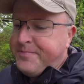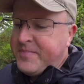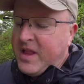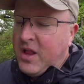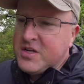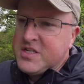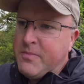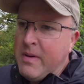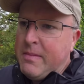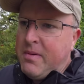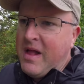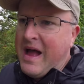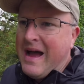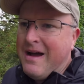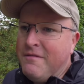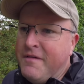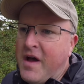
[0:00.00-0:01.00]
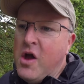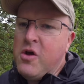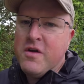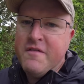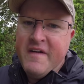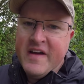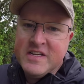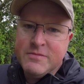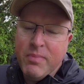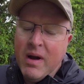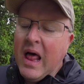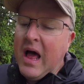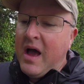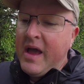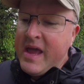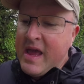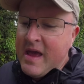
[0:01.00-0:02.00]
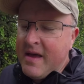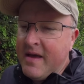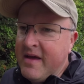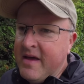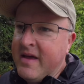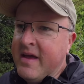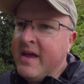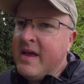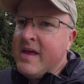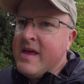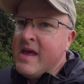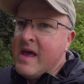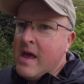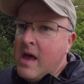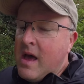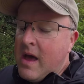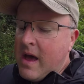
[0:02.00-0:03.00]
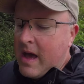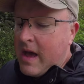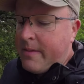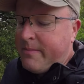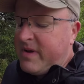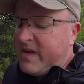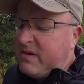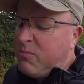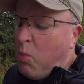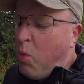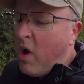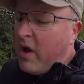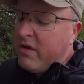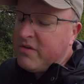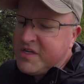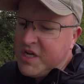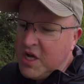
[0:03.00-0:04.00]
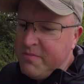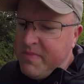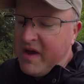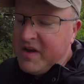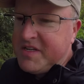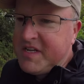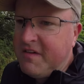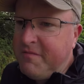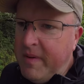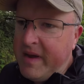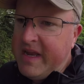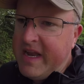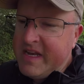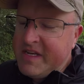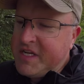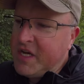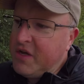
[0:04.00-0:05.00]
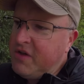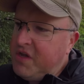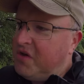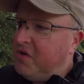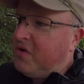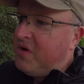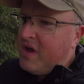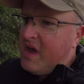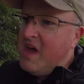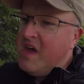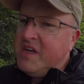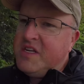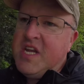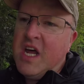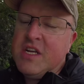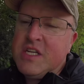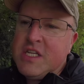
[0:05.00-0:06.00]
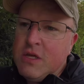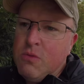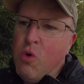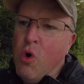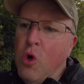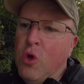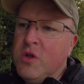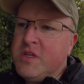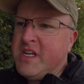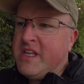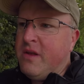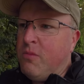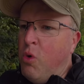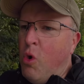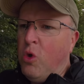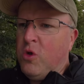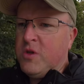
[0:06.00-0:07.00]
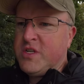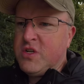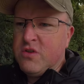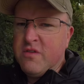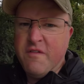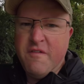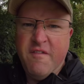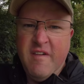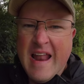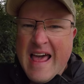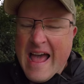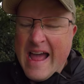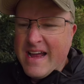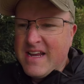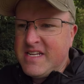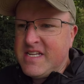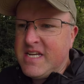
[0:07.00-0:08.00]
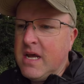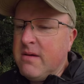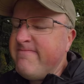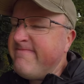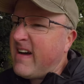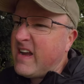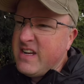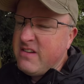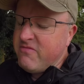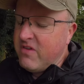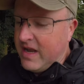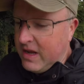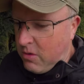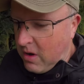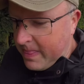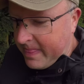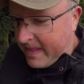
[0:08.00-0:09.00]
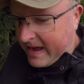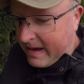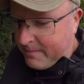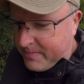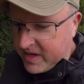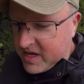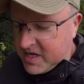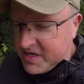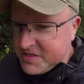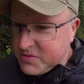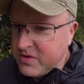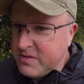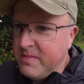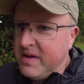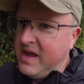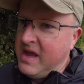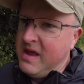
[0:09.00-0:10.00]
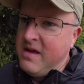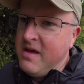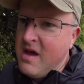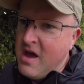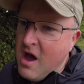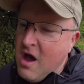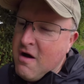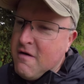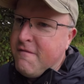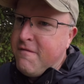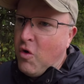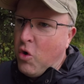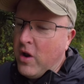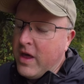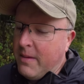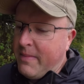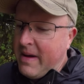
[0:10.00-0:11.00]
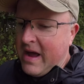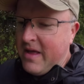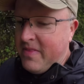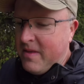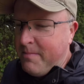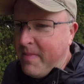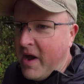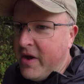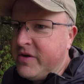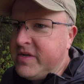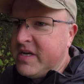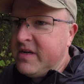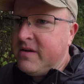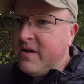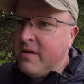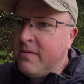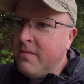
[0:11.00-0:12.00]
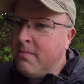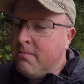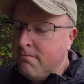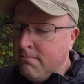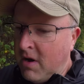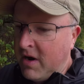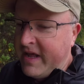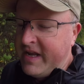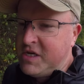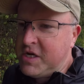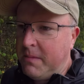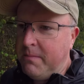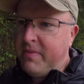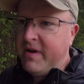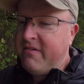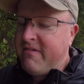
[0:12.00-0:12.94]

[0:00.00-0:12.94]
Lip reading: Lots of people have oak face ply. In one or two boats I've been into, you touch the walls and the walls sort of flex. I didn't really want that, because with me falling about on the boat and Molly jumping